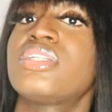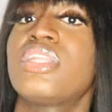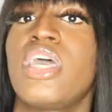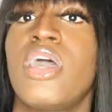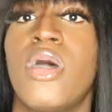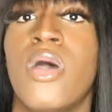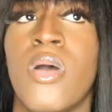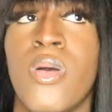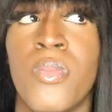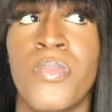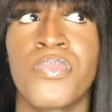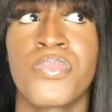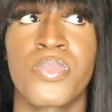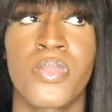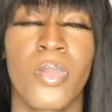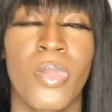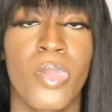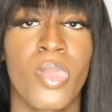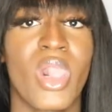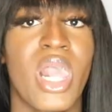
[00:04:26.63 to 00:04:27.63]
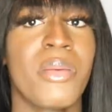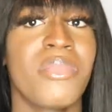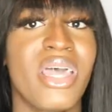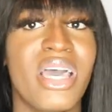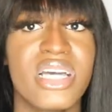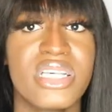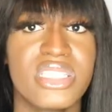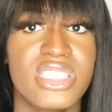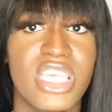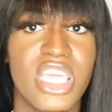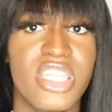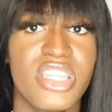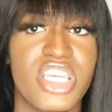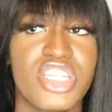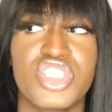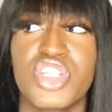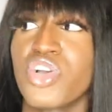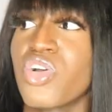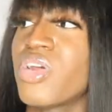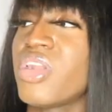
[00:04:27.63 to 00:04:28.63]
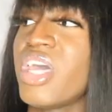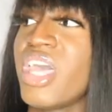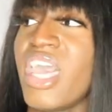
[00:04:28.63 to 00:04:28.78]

Now, I'm not saying that you're going